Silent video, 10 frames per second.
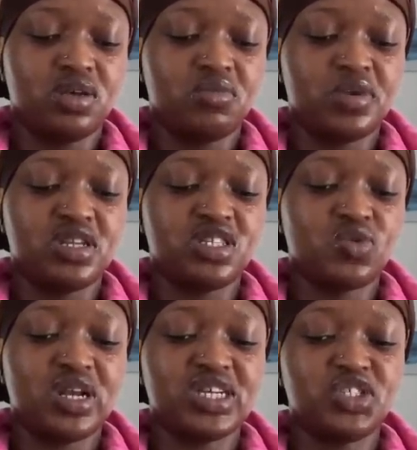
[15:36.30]
I'm not
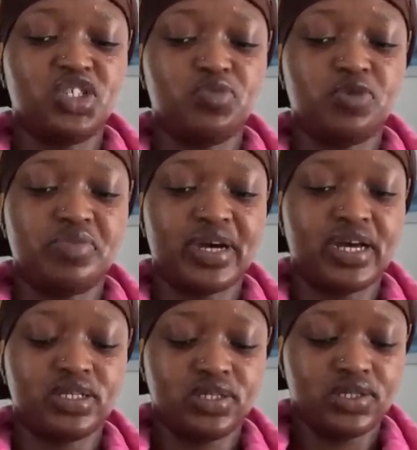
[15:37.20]
going to cheapo,
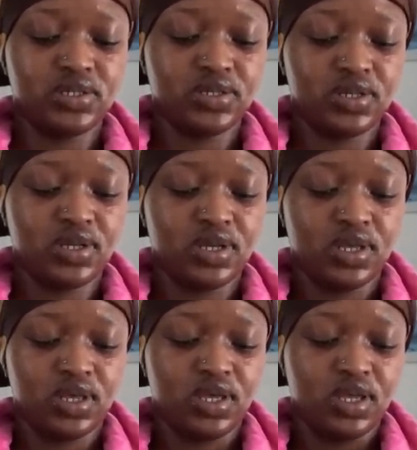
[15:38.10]
but
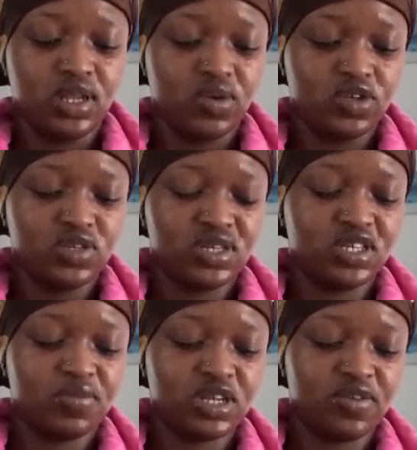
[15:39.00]
I'm going
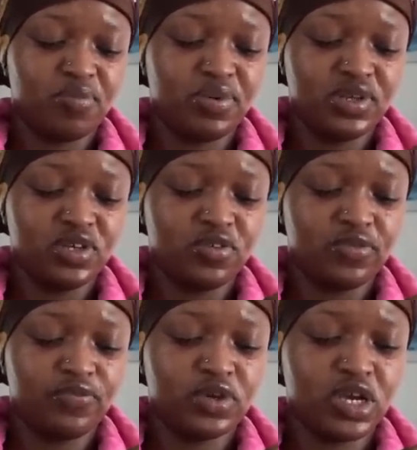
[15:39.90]
to
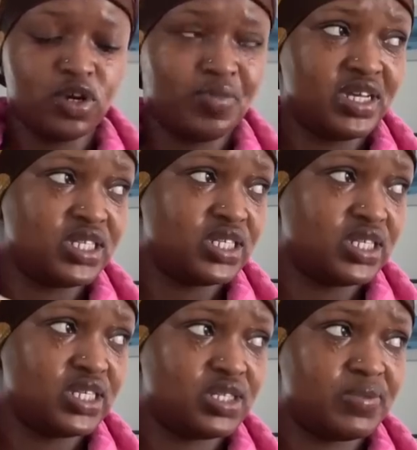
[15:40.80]
food at your place,
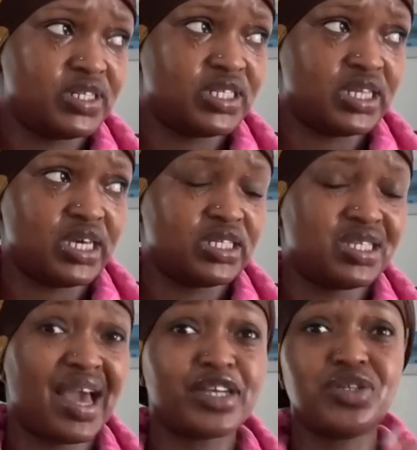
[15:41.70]
it smells nice.
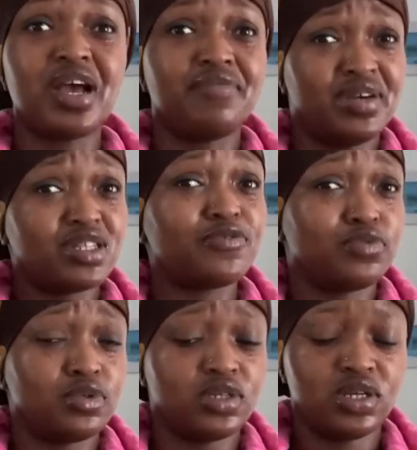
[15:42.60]
They actually have nice
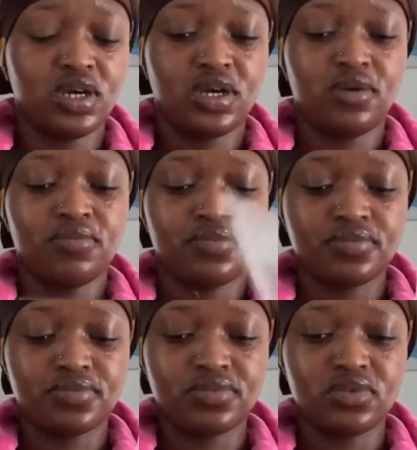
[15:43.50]
food.
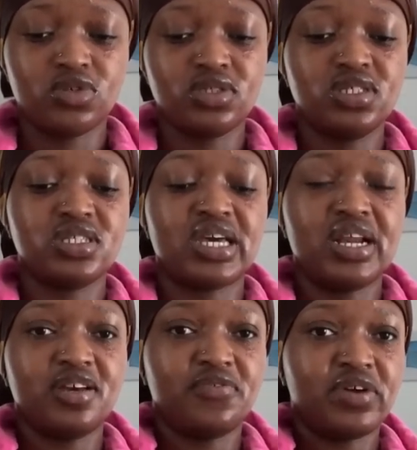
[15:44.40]
So this is
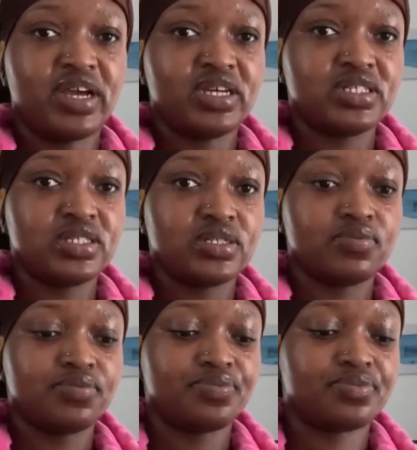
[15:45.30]
garlic fries.
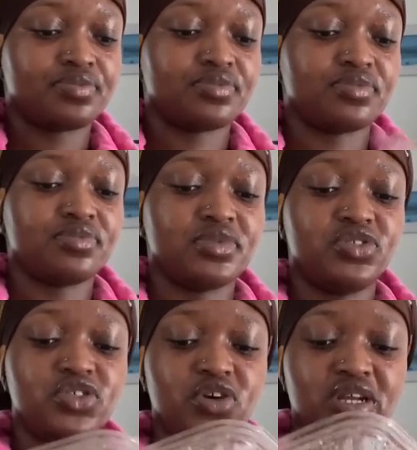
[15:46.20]

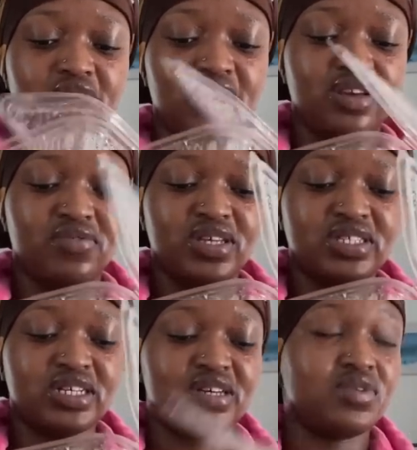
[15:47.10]
Did you want a garlic fries?
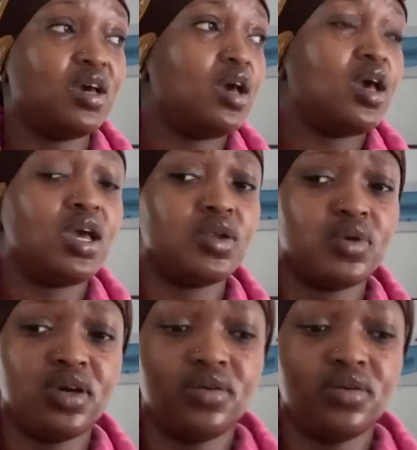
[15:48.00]
Anyway.